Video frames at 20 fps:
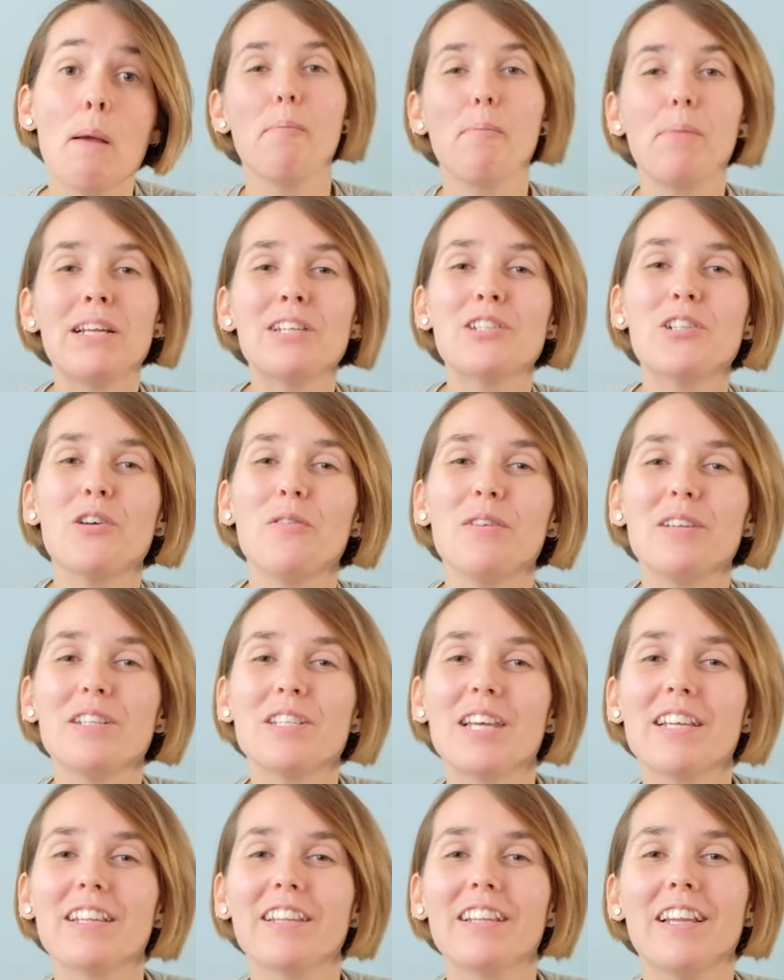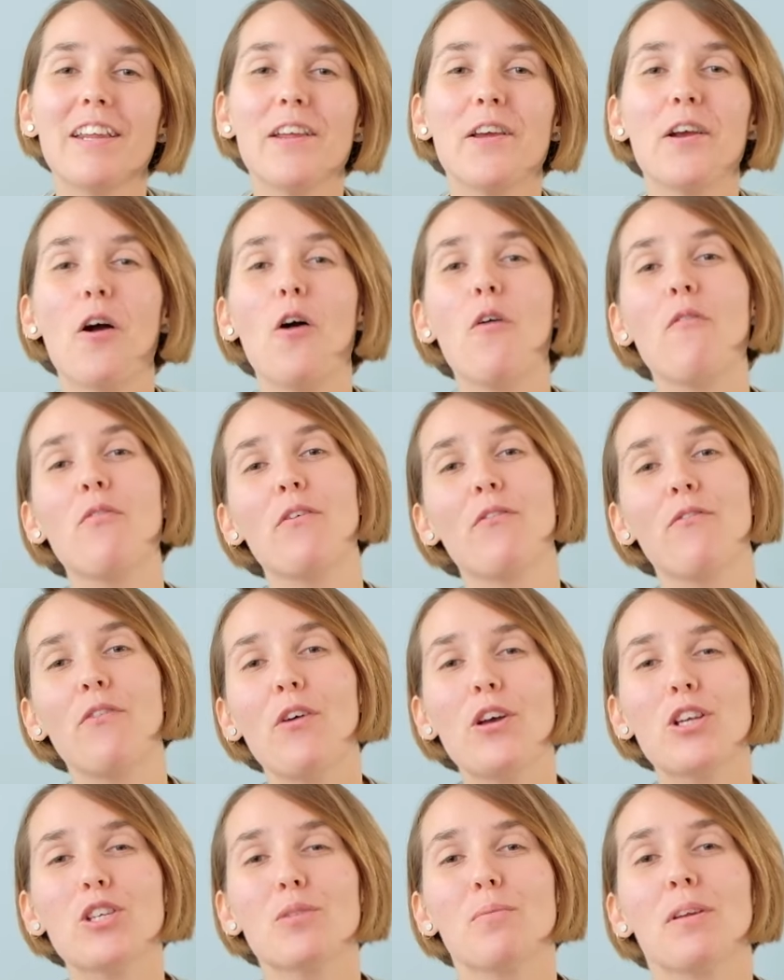please go and check the link of the
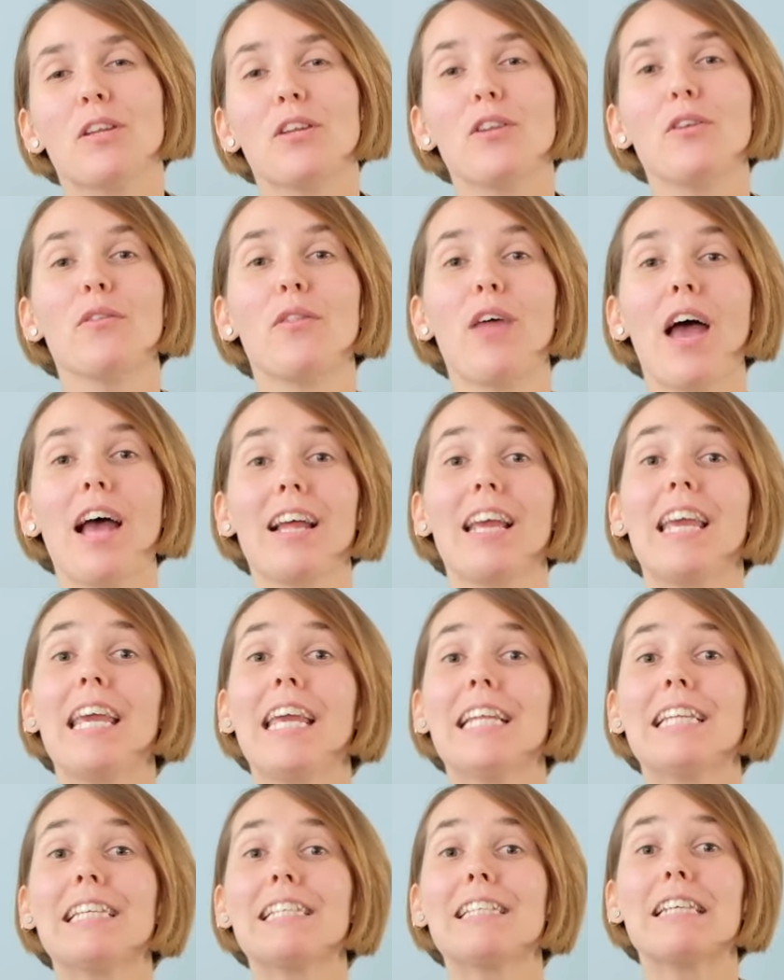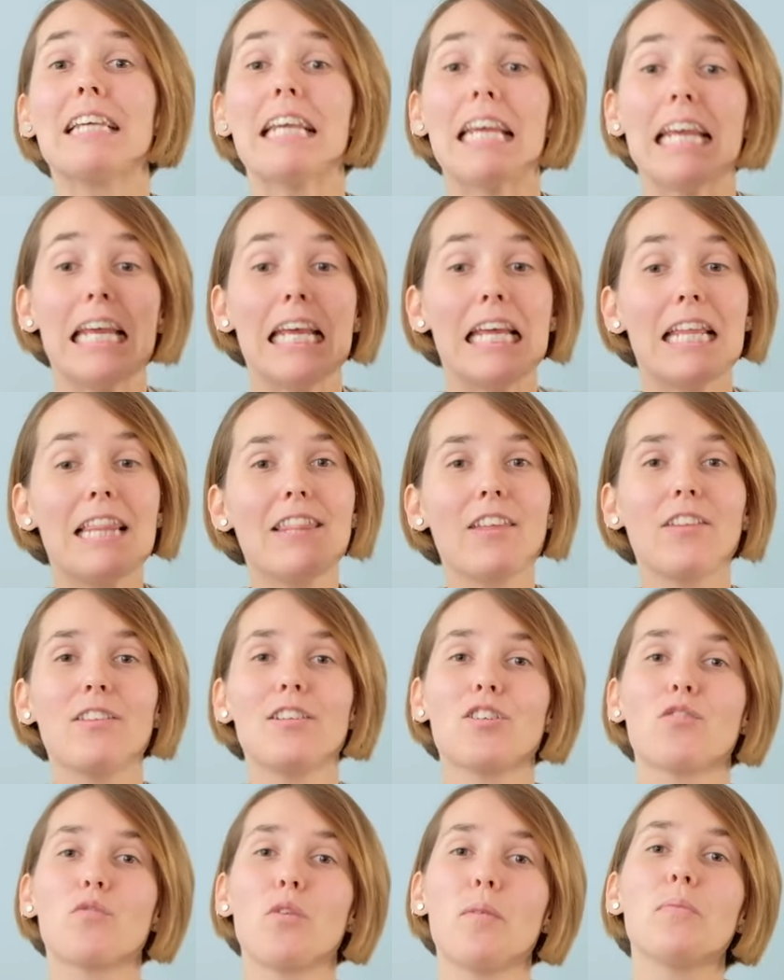first video that it's in the
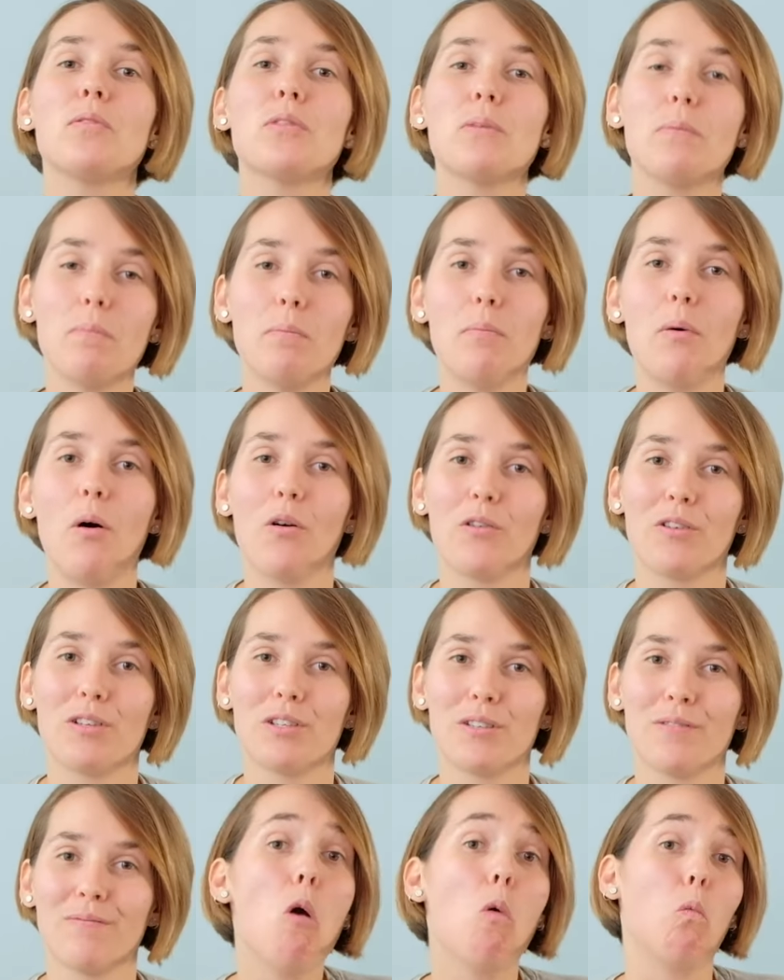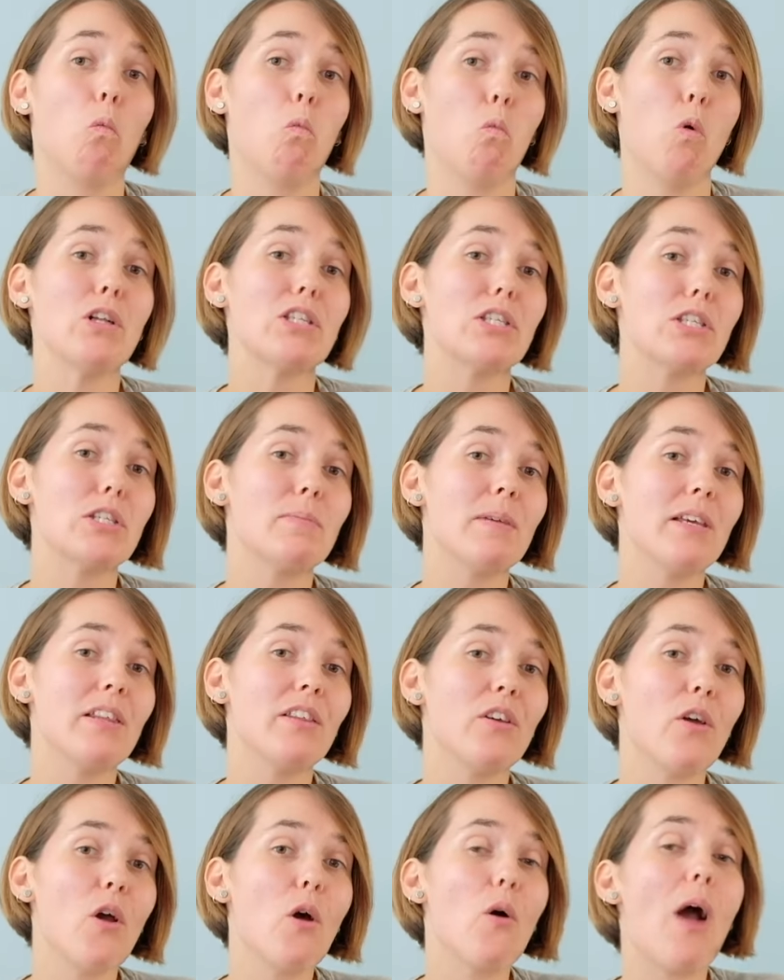description box watch the
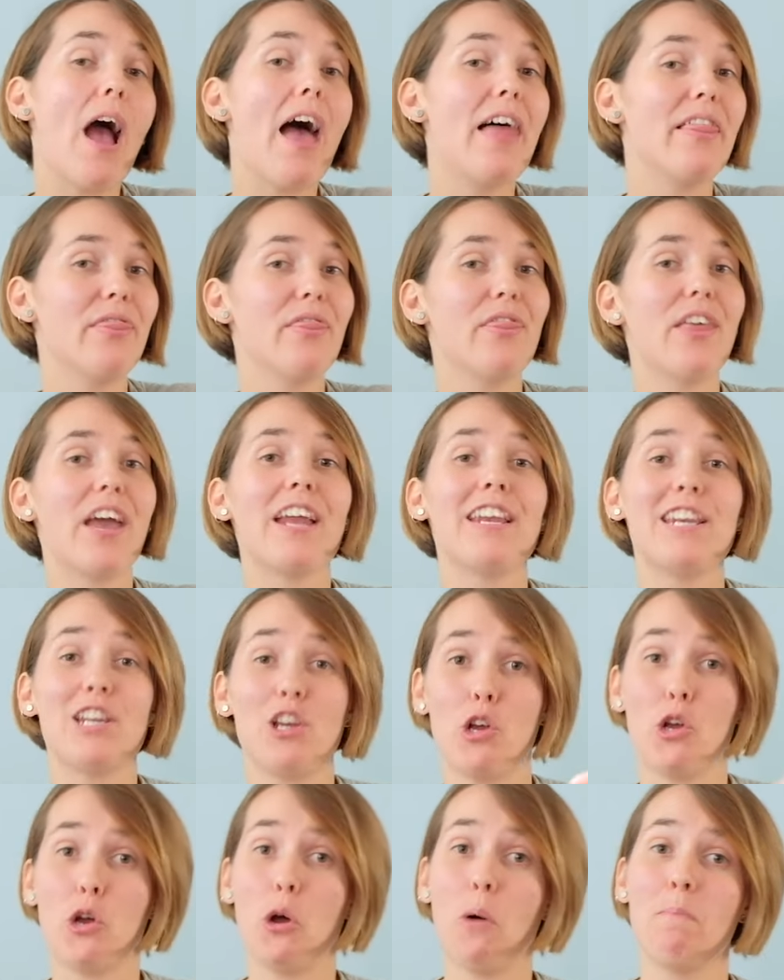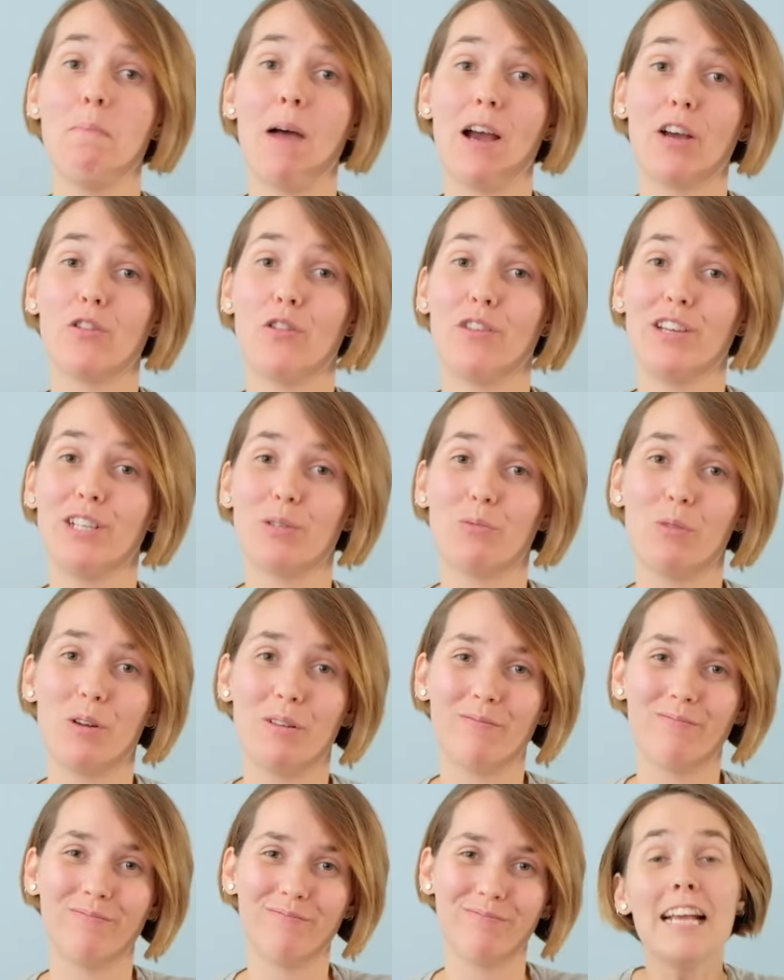video, and then come back to this one.